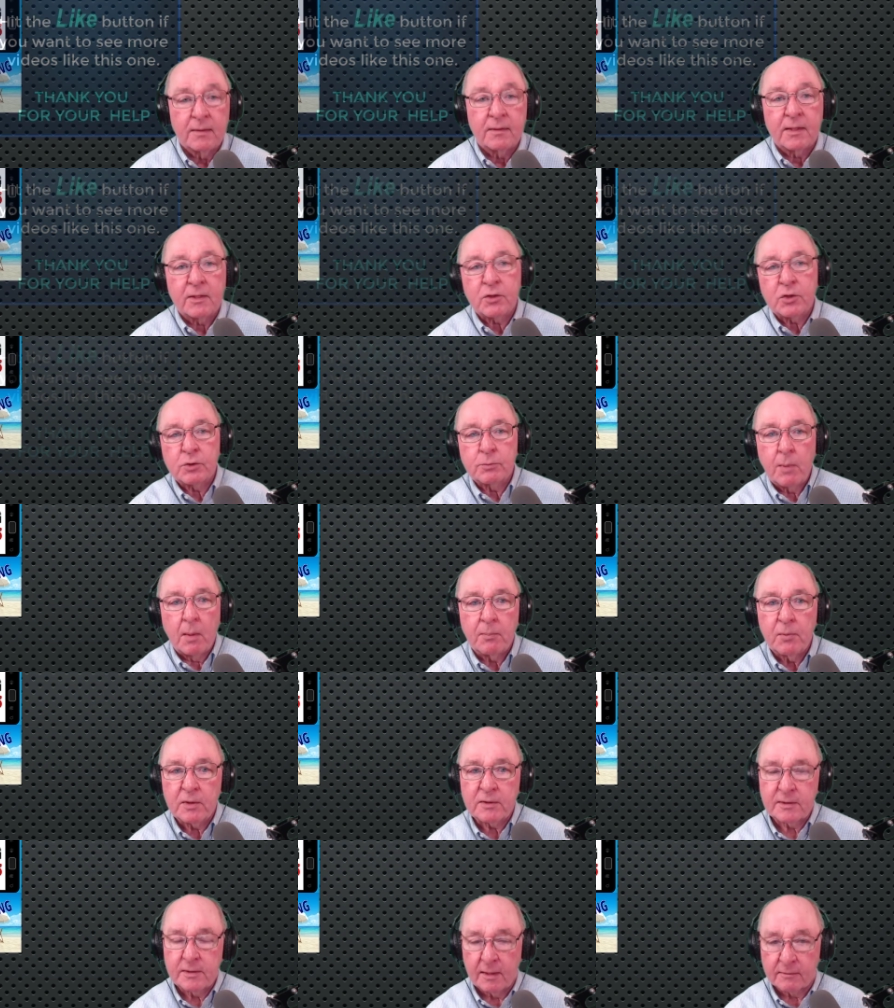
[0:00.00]
This is my
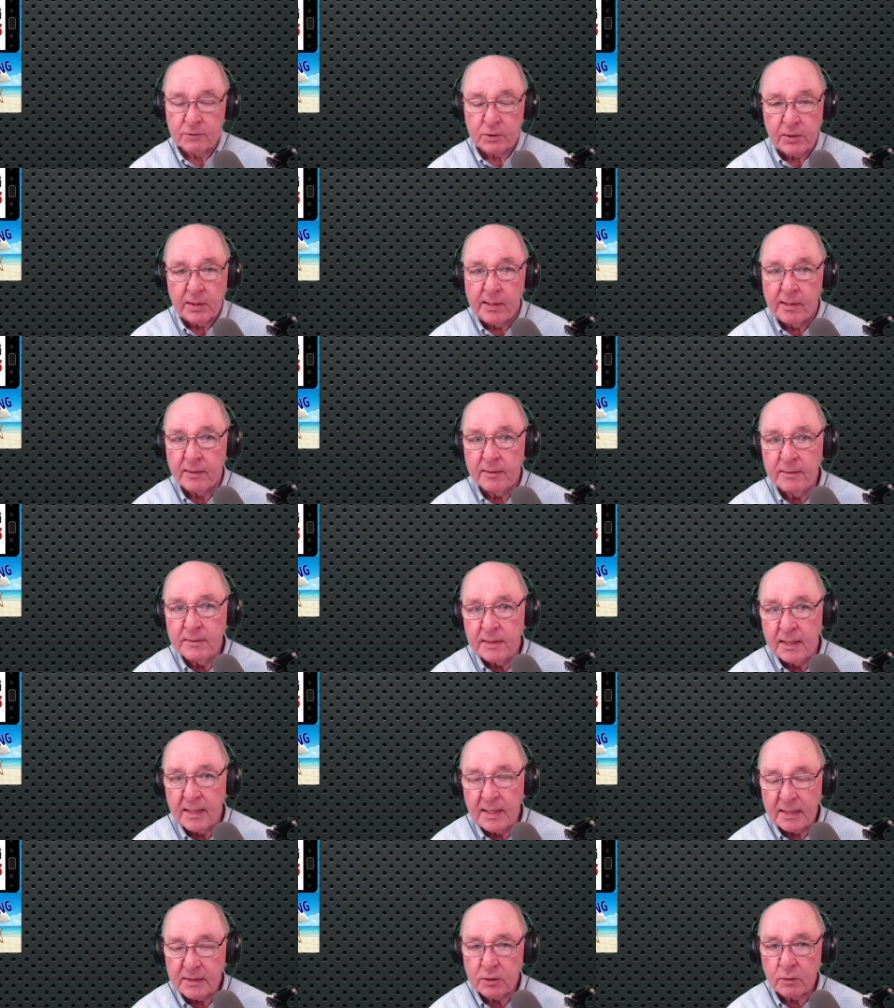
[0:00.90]
book cover here.
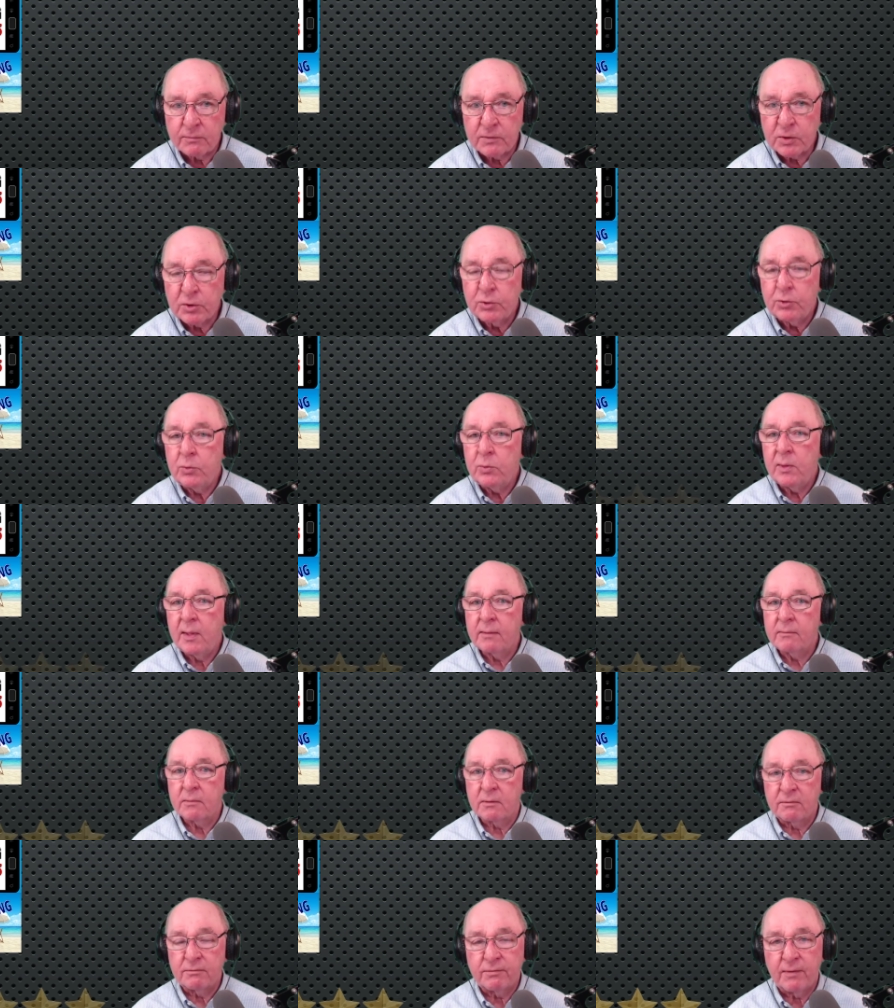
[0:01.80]
It has over
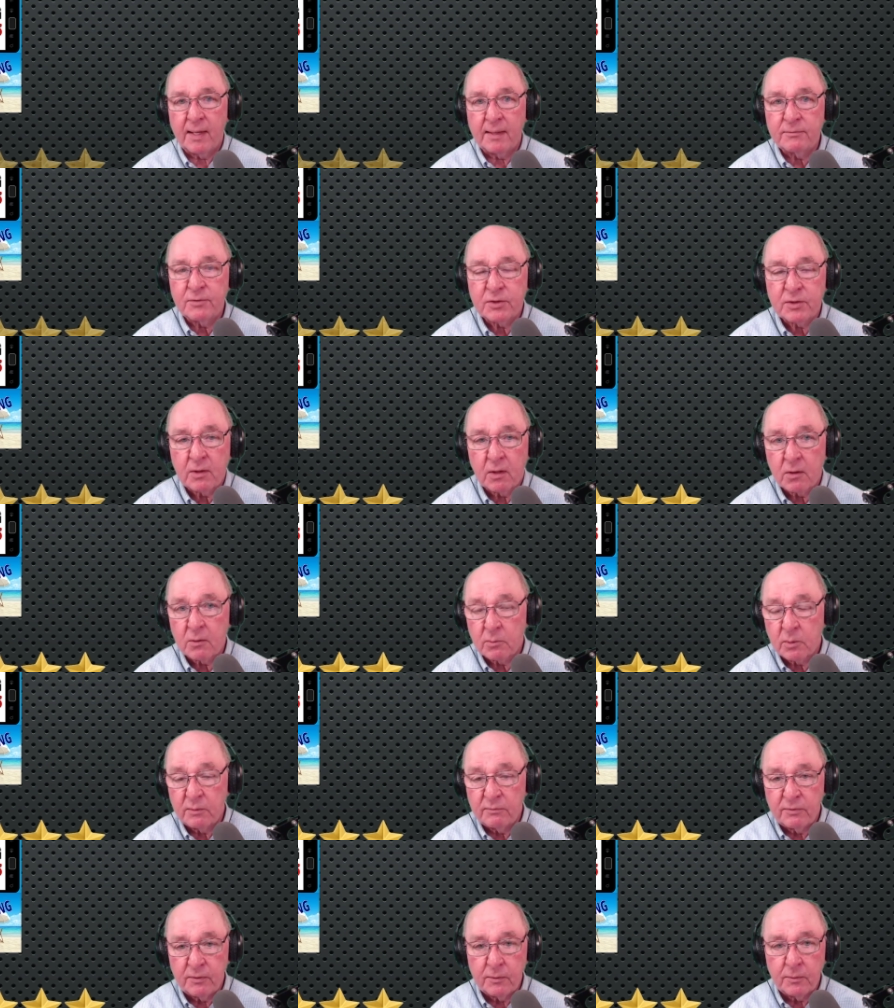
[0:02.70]
200 five-star
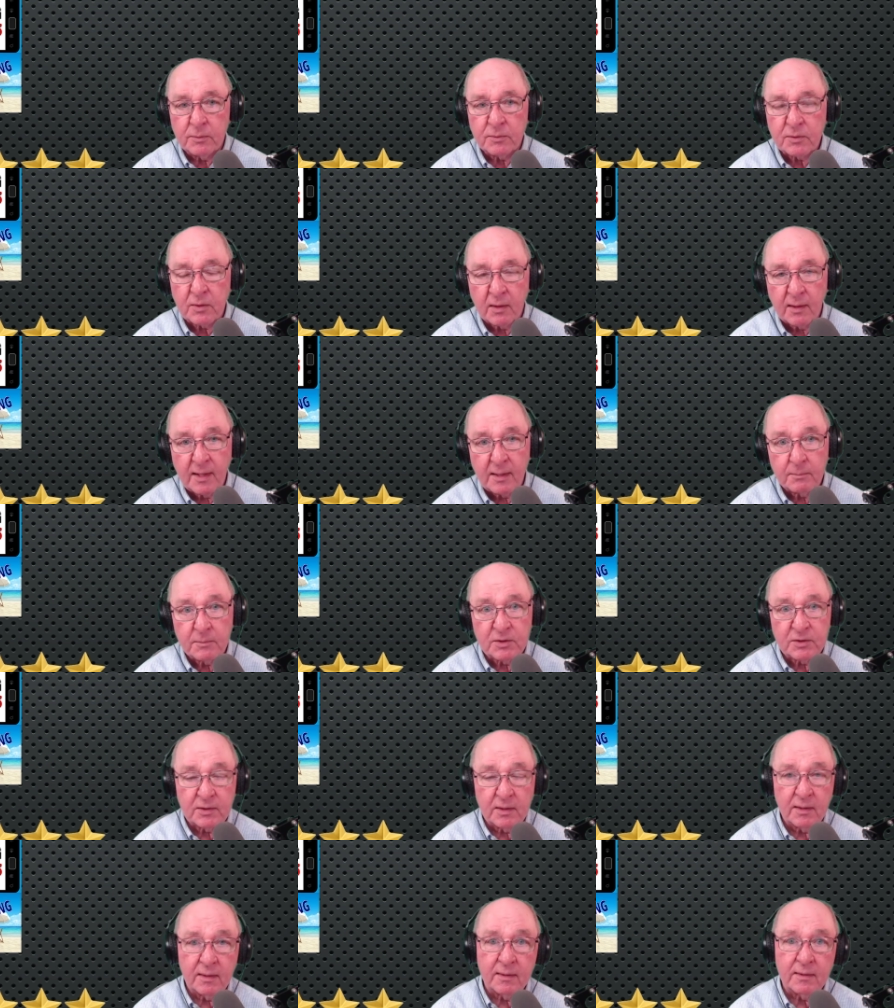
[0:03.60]
reviews on
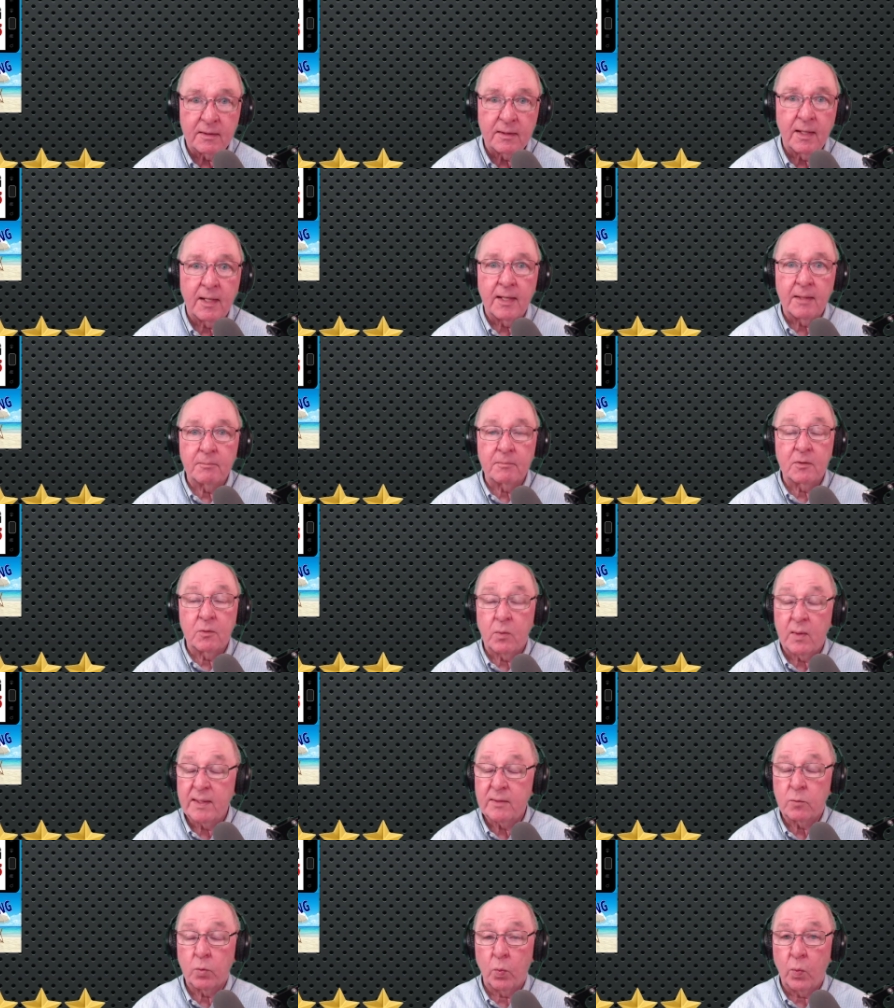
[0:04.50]
Amazon. I'm
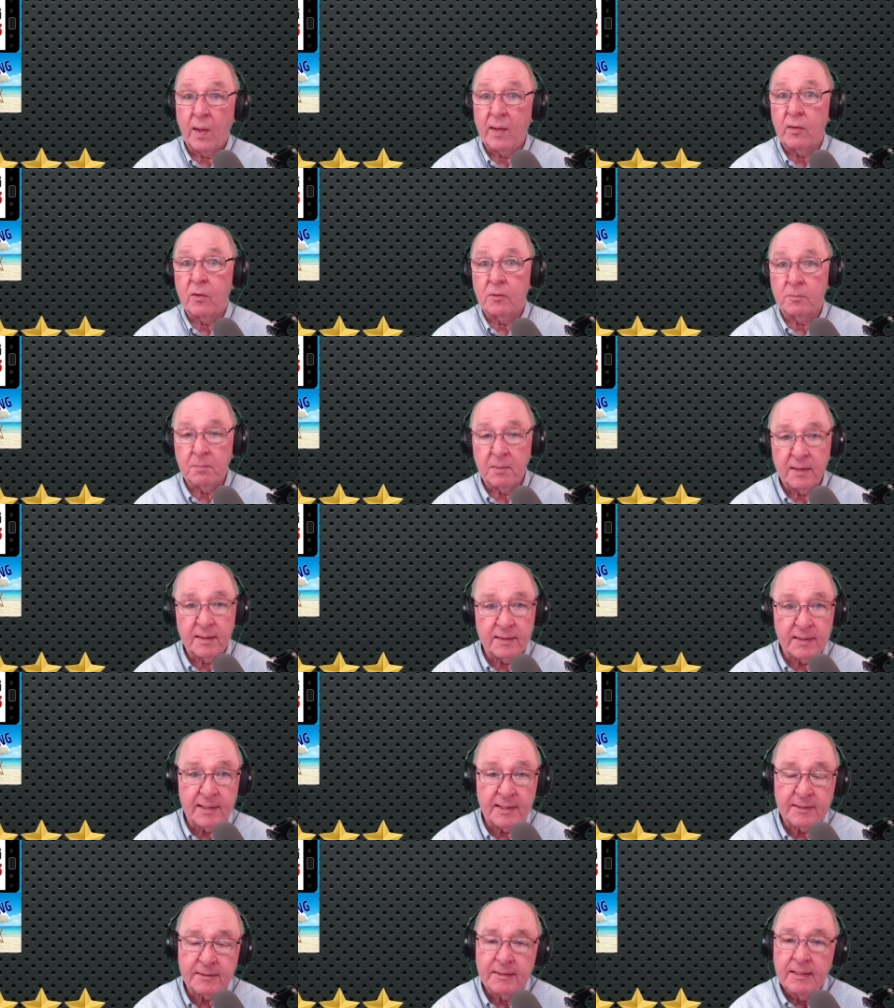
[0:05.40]
quite wowed by
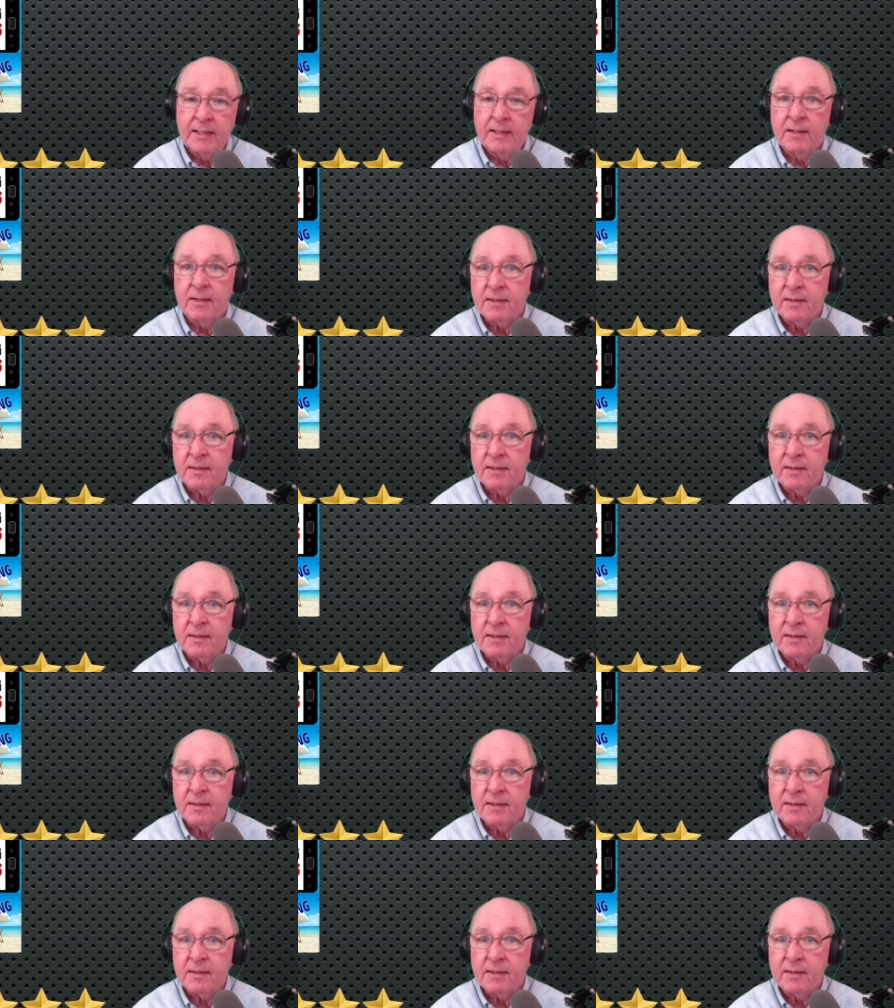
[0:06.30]
that.